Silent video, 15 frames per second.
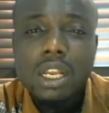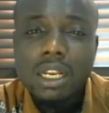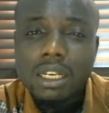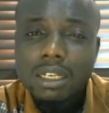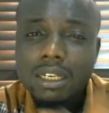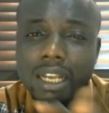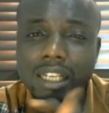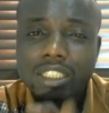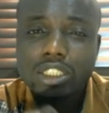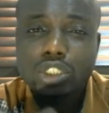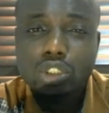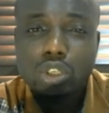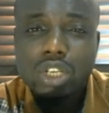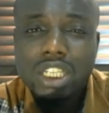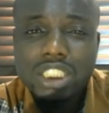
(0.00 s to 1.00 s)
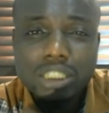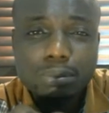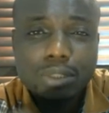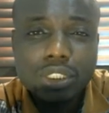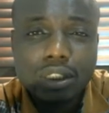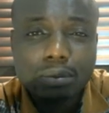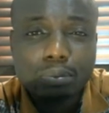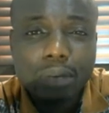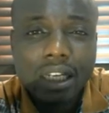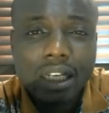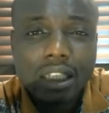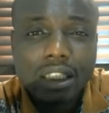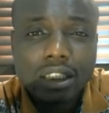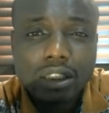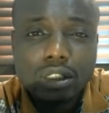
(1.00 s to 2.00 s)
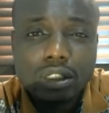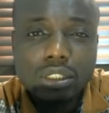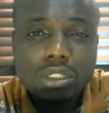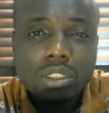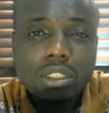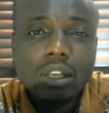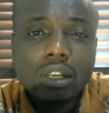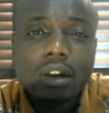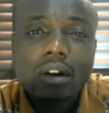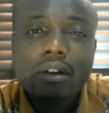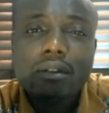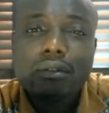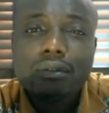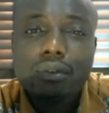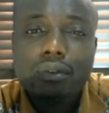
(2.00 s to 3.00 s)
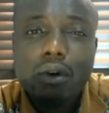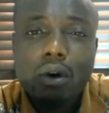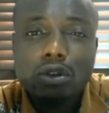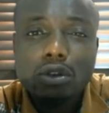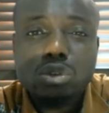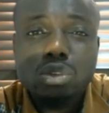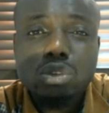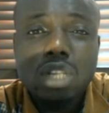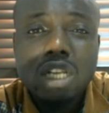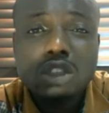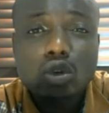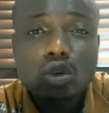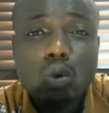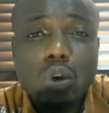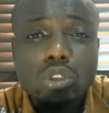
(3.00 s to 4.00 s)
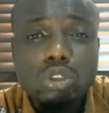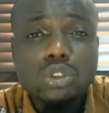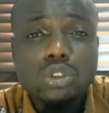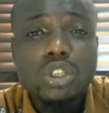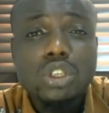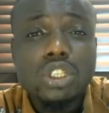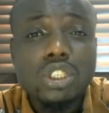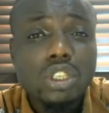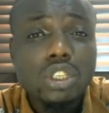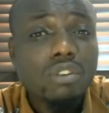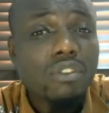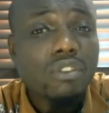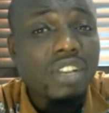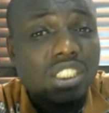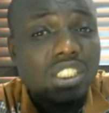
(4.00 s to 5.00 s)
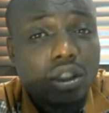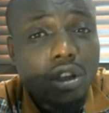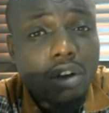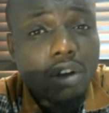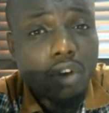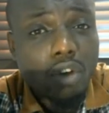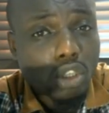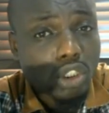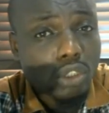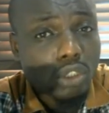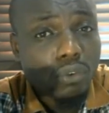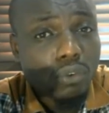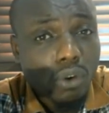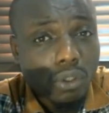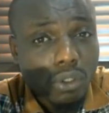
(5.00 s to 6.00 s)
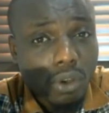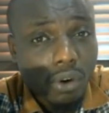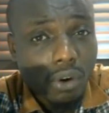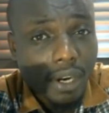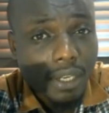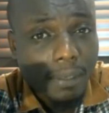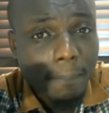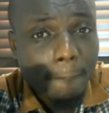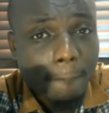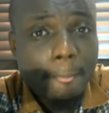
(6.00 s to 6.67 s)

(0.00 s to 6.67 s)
Like, this scholarship is meant for students who want to study in the University of Oxford, alright?